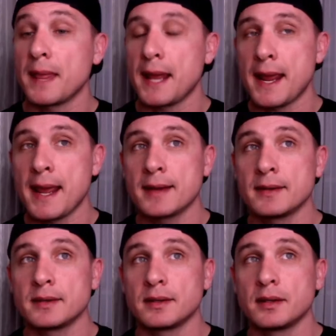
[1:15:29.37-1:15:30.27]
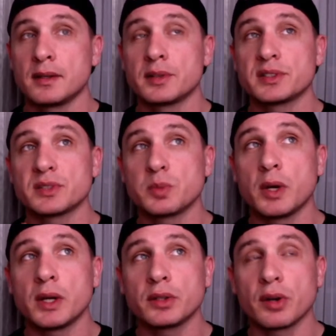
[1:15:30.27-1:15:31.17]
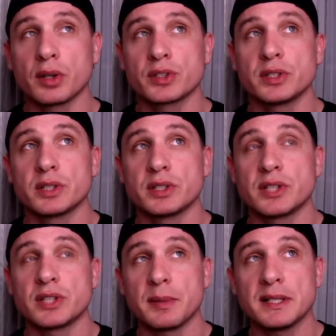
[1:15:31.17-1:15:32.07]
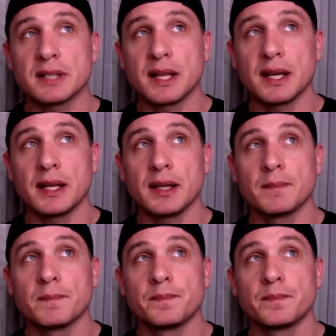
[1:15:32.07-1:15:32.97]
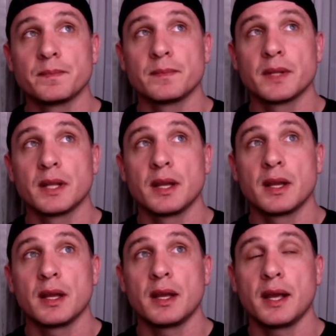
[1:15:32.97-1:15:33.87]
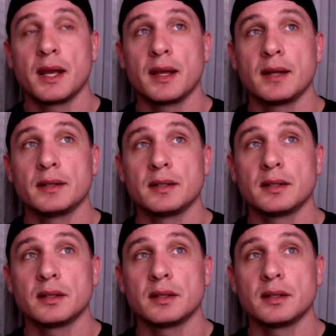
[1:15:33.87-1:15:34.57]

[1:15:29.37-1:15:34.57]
And there was this one girl. She was a Japanese lady. And